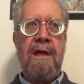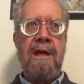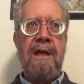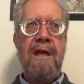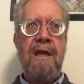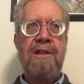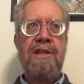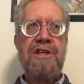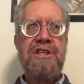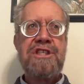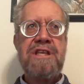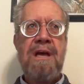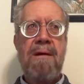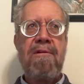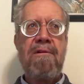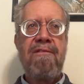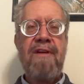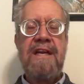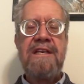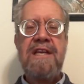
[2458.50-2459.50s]
in the
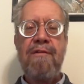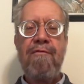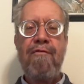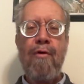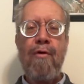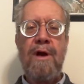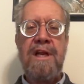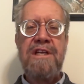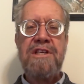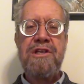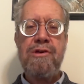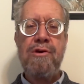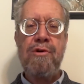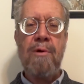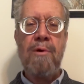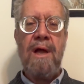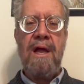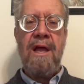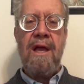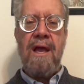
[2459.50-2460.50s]
summer of
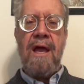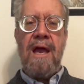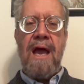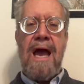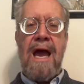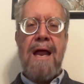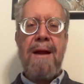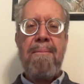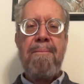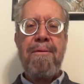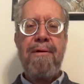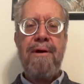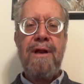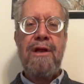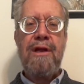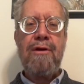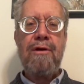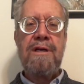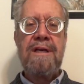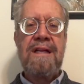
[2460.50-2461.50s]
1842 at a pretty good